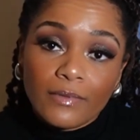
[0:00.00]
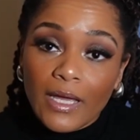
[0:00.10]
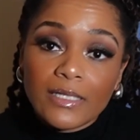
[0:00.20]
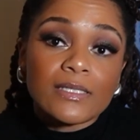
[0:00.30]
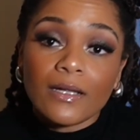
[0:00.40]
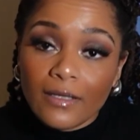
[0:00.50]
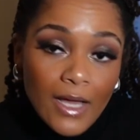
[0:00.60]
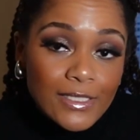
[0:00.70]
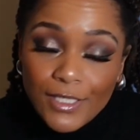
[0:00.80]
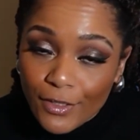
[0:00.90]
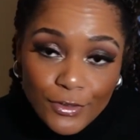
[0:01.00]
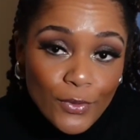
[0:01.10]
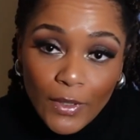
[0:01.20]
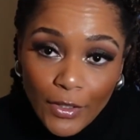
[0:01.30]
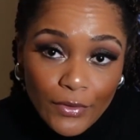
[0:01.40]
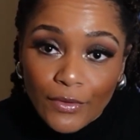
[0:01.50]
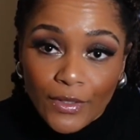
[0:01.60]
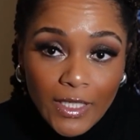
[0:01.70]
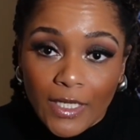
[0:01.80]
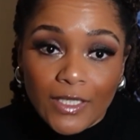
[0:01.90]
it's gonna last another 20 or
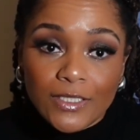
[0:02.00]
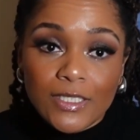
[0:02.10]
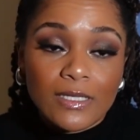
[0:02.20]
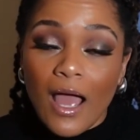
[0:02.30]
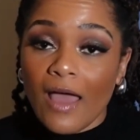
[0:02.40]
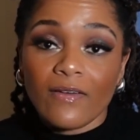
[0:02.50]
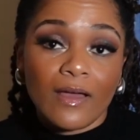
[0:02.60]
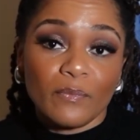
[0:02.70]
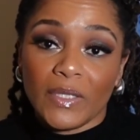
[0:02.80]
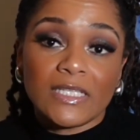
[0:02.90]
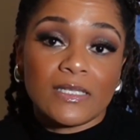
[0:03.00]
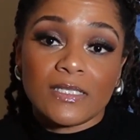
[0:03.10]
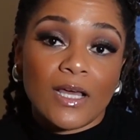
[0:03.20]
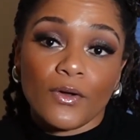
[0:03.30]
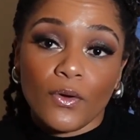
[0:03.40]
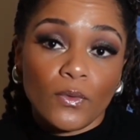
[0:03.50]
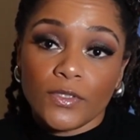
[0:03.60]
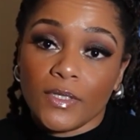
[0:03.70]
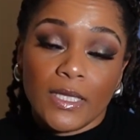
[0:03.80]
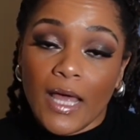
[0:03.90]
30 years I've had pieces that are older
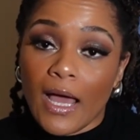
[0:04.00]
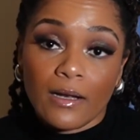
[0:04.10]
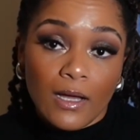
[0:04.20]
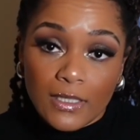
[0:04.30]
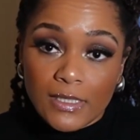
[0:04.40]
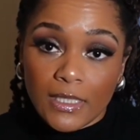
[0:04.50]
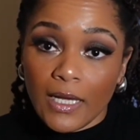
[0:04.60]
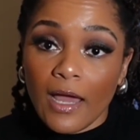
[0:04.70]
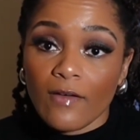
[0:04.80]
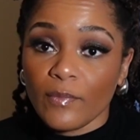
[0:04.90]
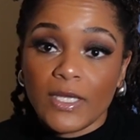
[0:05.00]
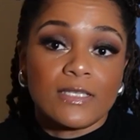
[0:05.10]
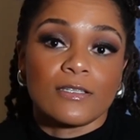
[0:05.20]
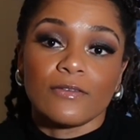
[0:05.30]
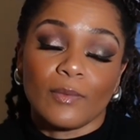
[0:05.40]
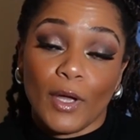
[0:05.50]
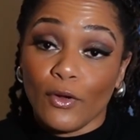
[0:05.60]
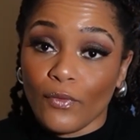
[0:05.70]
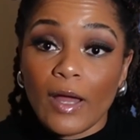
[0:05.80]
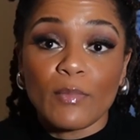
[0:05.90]
than that honestly I have pieces from my
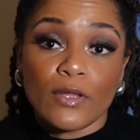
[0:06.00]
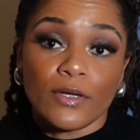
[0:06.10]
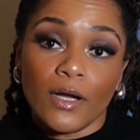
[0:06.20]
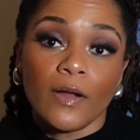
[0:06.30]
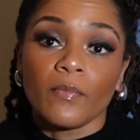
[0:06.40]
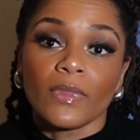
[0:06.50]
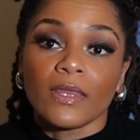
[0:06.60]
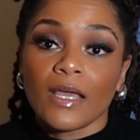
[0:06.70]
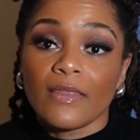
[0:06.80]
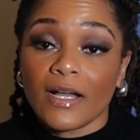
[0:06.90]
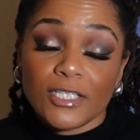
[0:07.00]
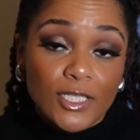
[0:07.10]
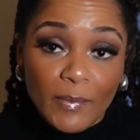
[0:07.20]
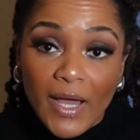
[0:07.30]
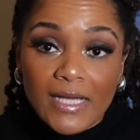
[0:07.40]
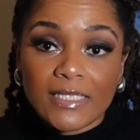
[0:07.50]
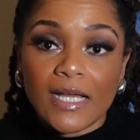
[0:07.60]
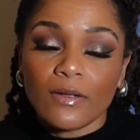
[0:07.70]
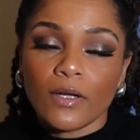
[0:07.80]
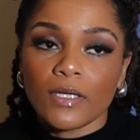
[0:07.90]
grandmother that she passed
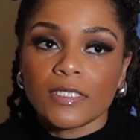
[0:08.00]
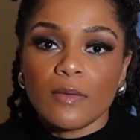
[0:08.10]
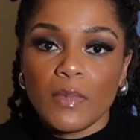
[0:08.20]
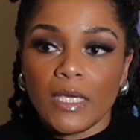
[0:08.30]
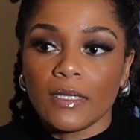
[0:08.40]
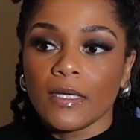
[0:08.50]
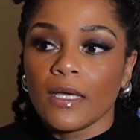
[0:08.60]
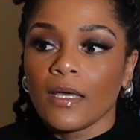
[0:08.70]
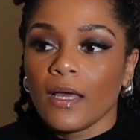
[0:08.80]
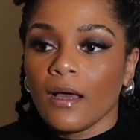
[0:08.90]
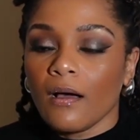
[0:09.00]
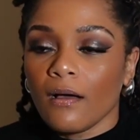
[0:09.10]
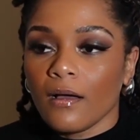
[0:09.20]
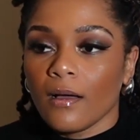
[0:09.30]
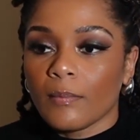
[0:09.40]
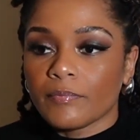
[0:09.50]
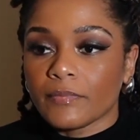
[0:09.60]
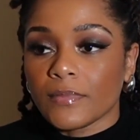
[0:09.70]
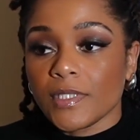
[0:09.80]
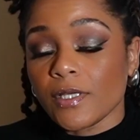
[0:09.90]
down onto me um,
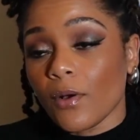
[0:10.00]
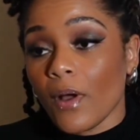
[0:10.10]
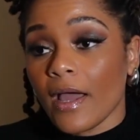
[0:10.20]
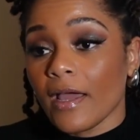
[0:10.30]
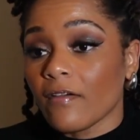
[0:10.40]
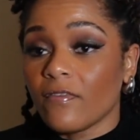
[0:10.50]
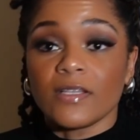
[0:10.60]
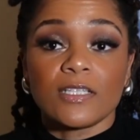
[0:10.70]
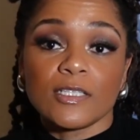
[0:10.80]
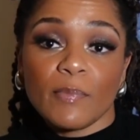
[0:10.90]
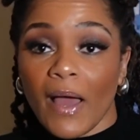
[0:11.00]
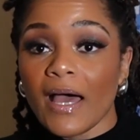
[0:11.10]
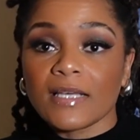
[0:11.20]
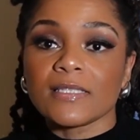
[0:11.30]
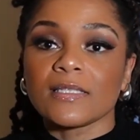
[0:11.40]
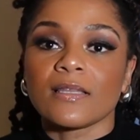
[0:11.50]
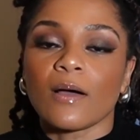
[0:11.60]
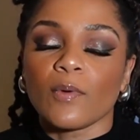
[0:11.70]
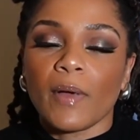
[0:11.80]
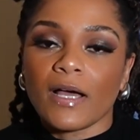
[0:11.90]
so I have vintage bags
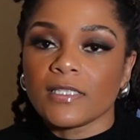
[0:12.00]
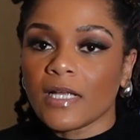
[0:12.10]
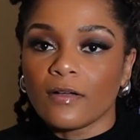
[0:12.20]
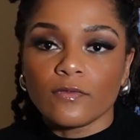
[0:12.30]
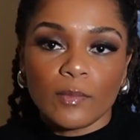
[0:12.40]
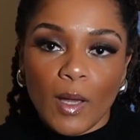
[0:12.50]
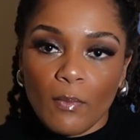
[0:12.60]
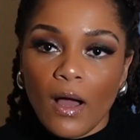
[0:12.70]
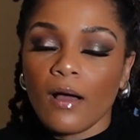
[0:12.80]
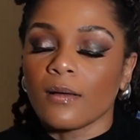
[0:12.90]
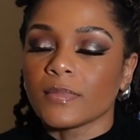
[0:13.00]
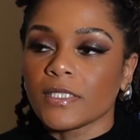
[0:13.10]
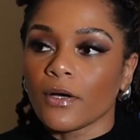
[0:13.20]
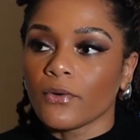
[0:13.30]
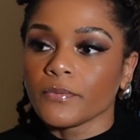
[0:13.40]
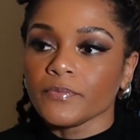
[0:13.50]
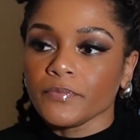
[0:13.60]
that were passed down from my mom. So